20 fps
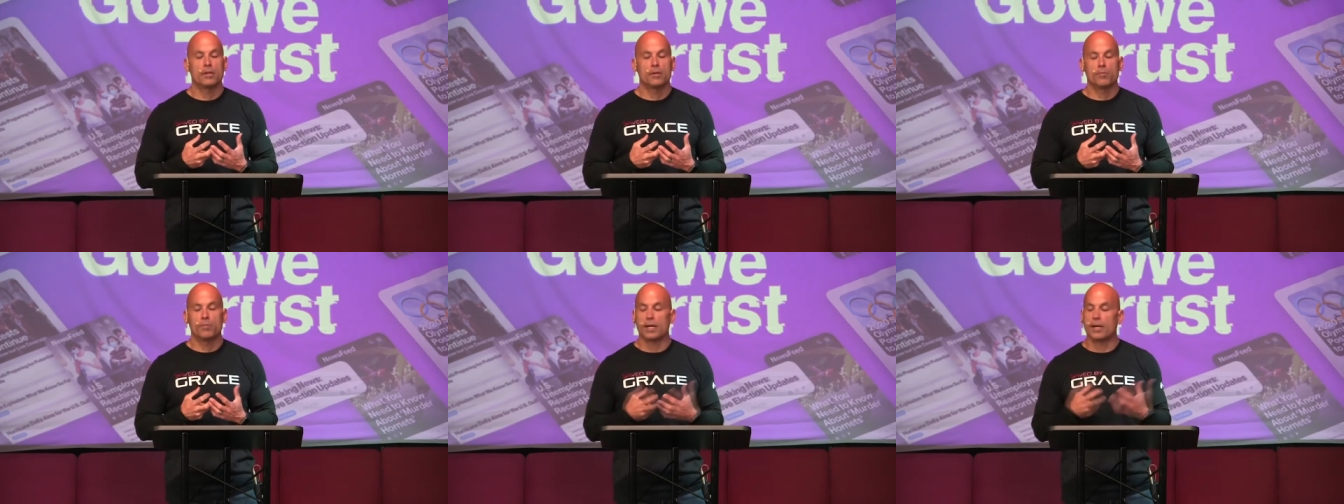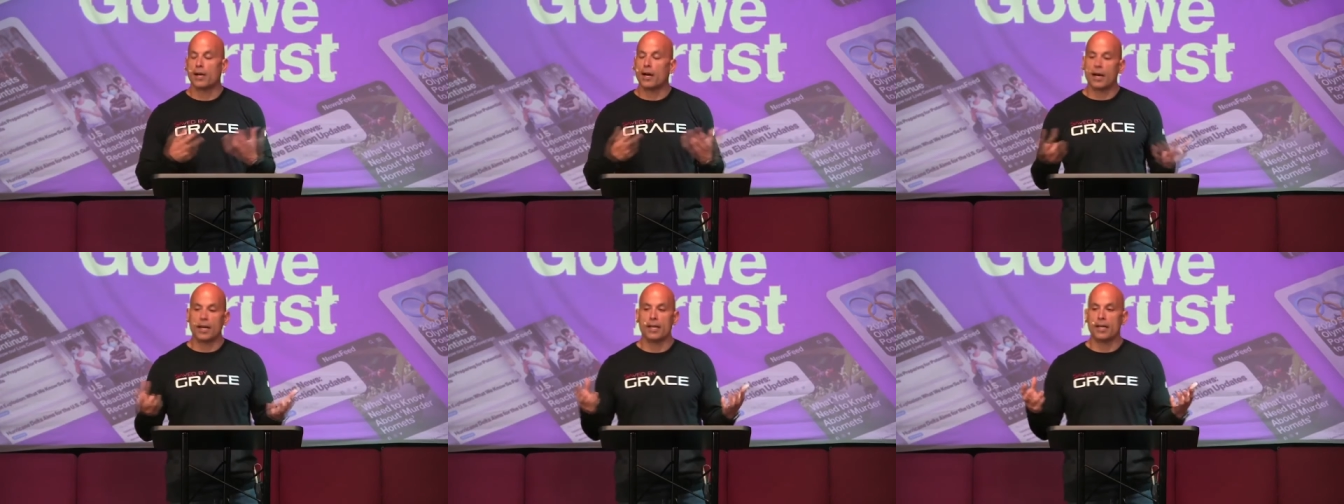but
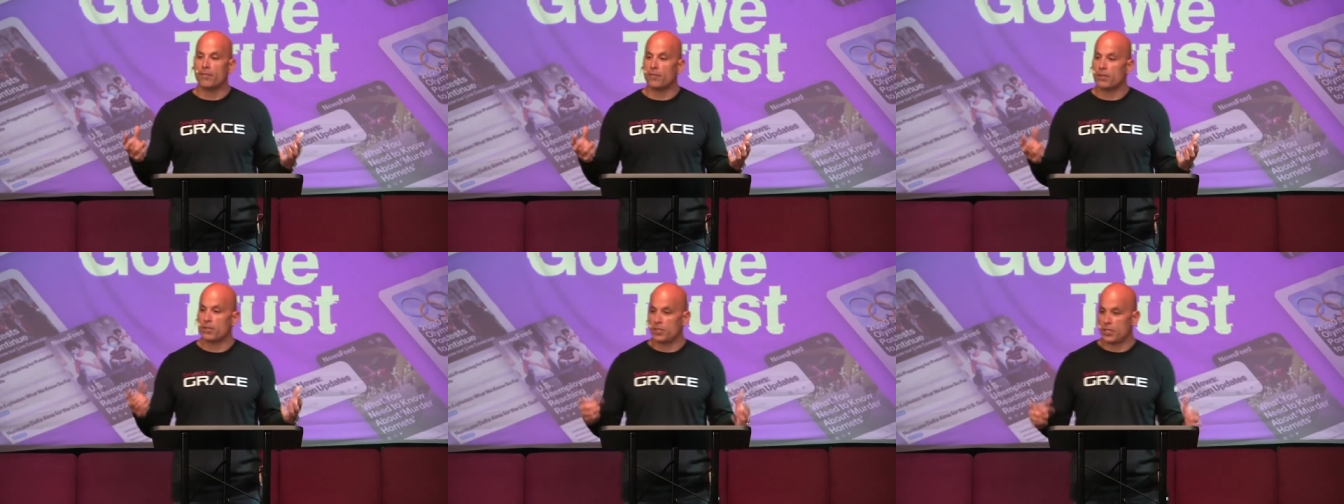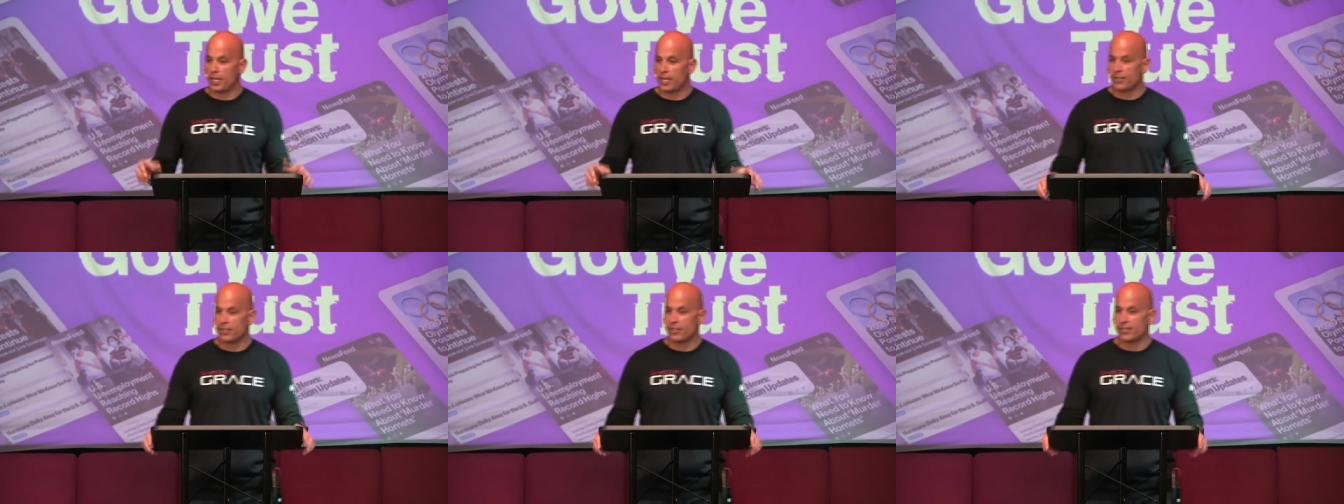God never
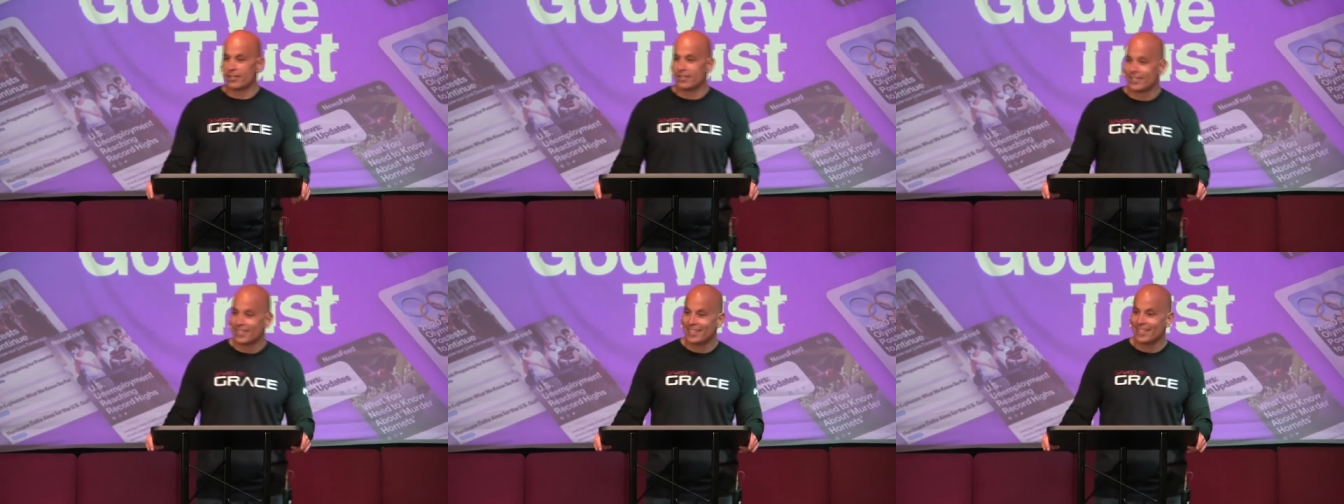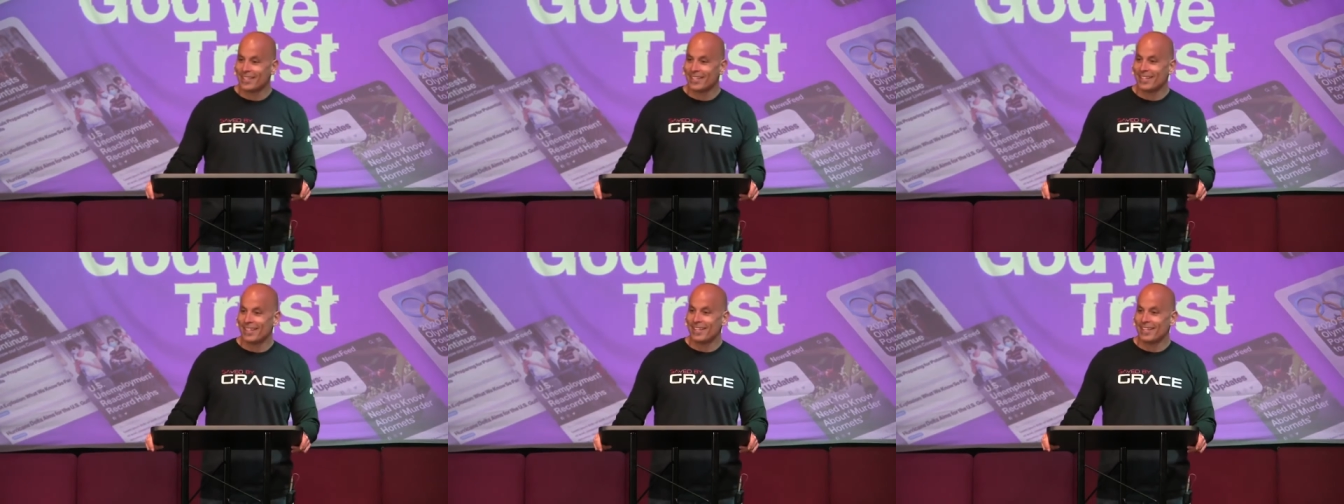changes.
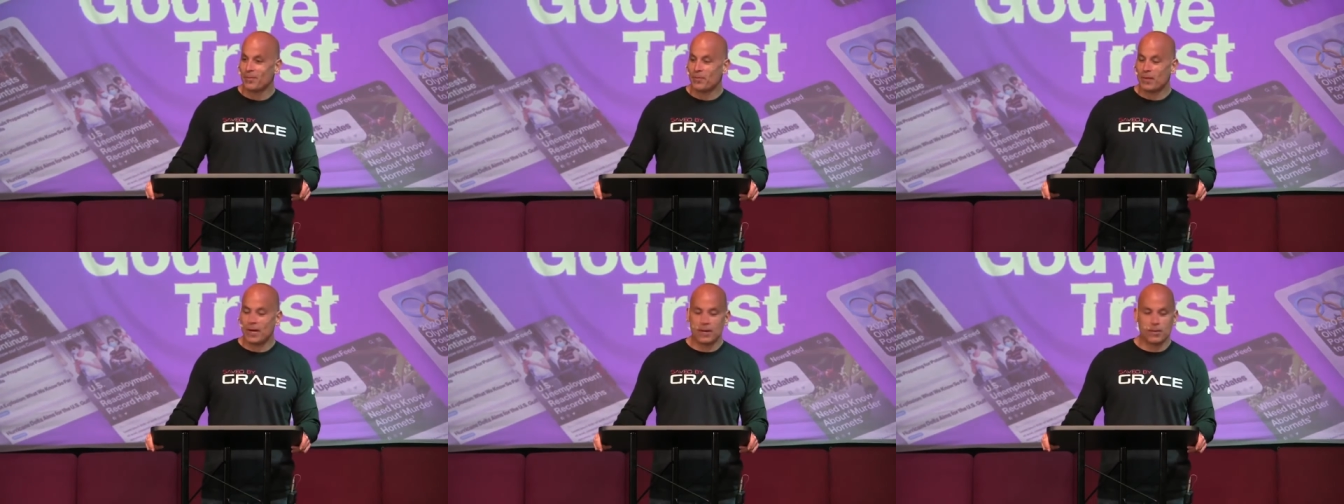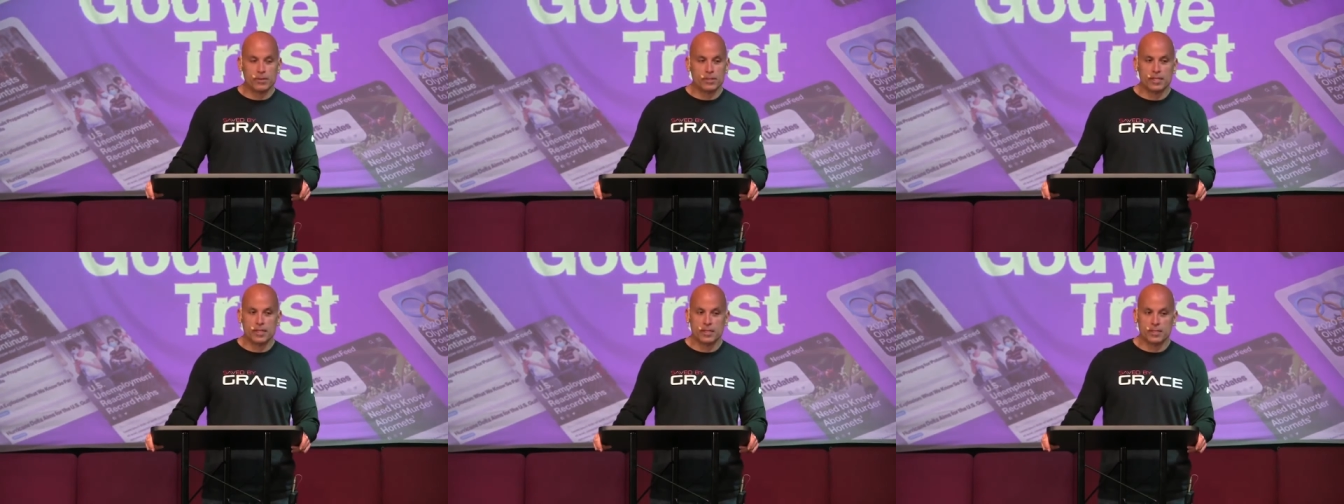The
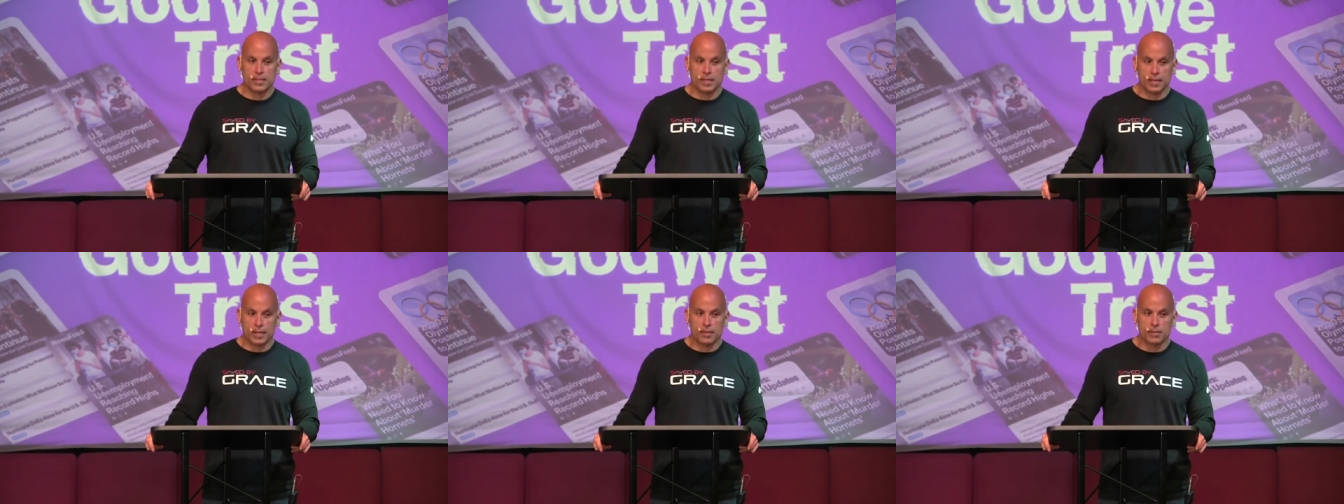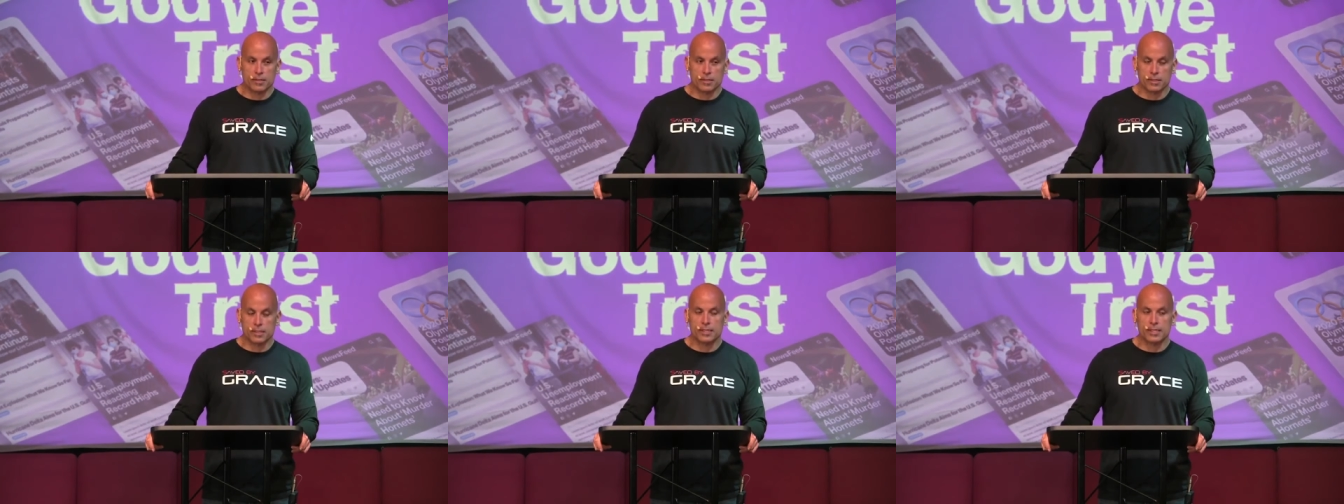Bible says that
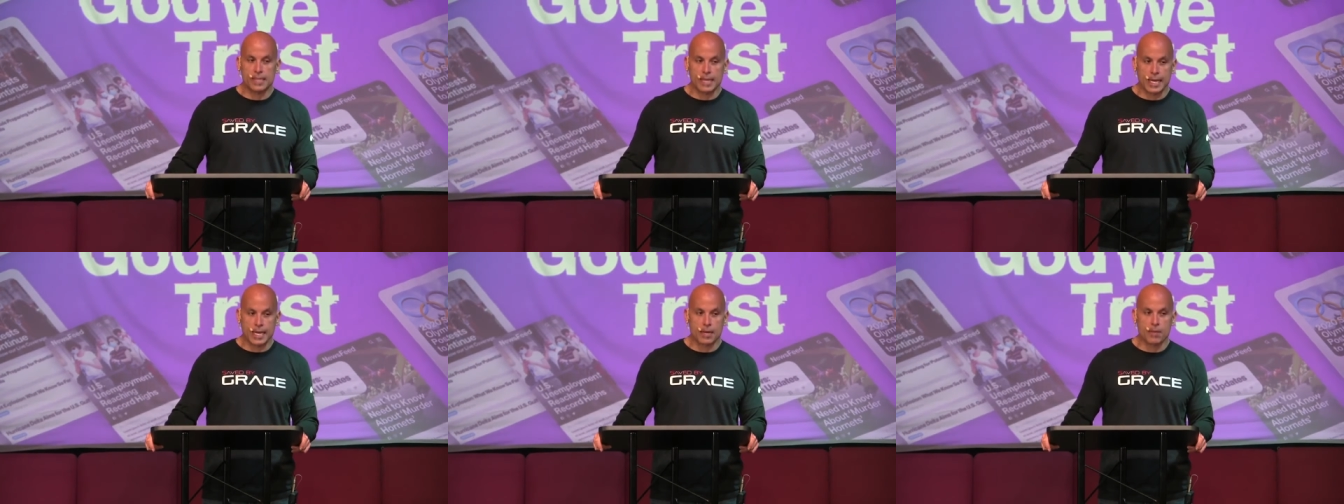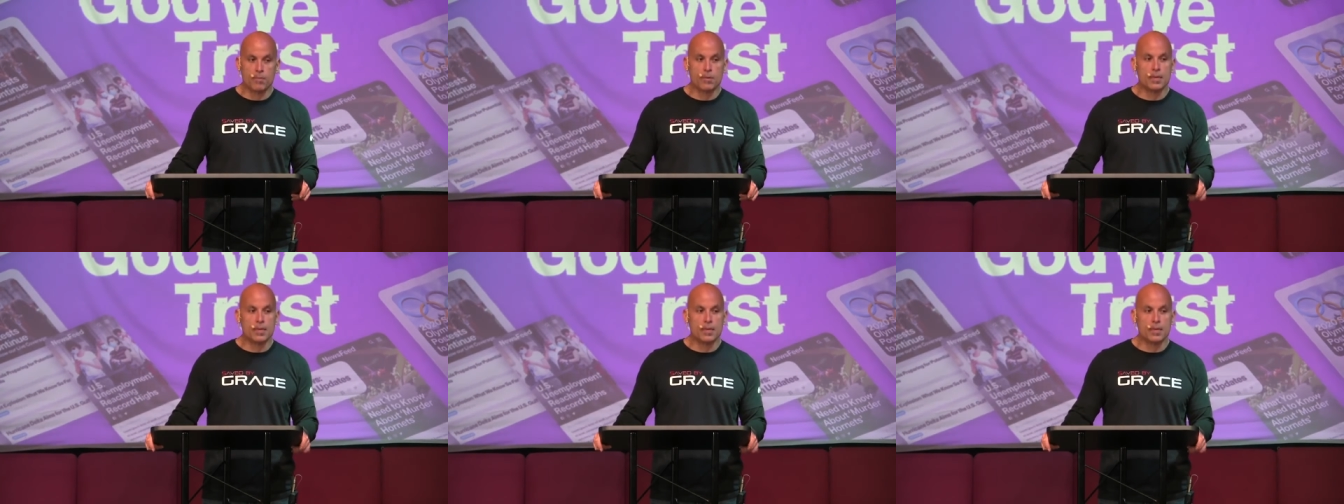He's the same